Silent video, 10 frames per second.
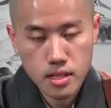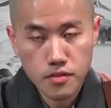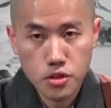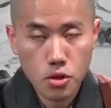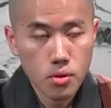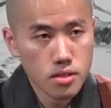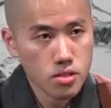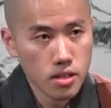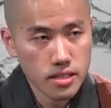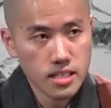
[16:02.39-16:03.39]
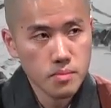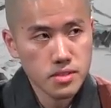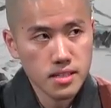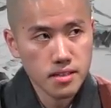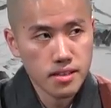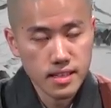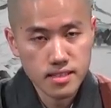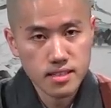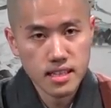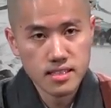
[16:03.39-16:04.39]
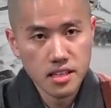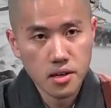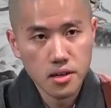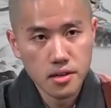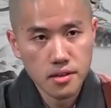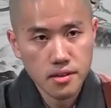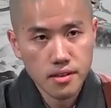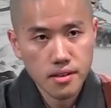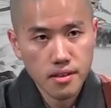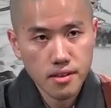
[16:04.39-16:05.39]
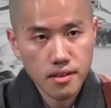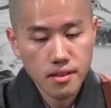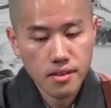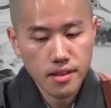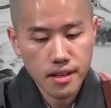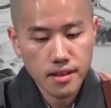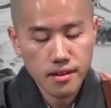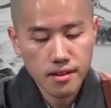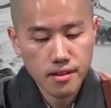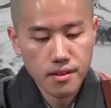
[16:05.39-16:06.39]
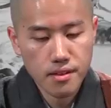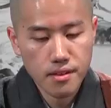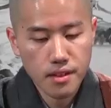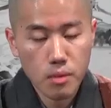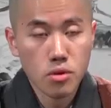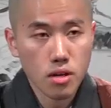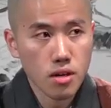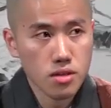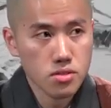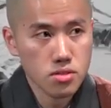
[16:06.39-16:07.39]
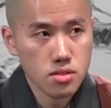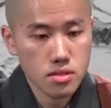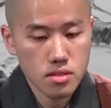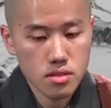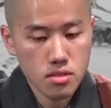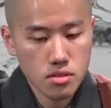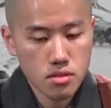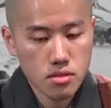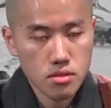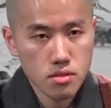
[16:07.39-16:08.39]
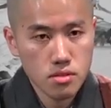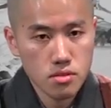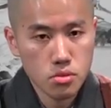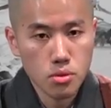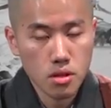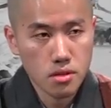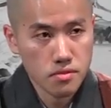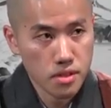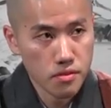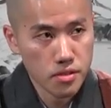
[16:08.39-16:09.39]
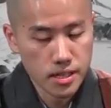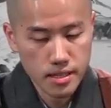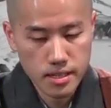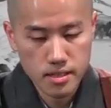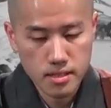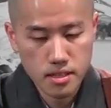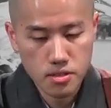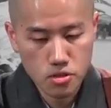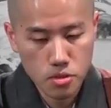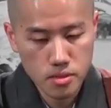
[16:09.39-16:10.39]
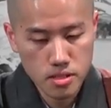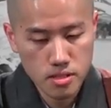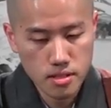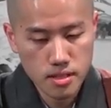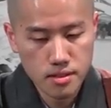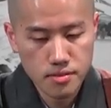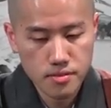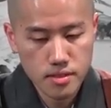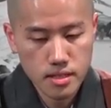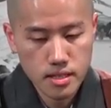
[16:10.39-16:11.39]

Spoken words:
If you don't start accepting things as they are, then that will cause you a lot of suffering and disturbance in your life.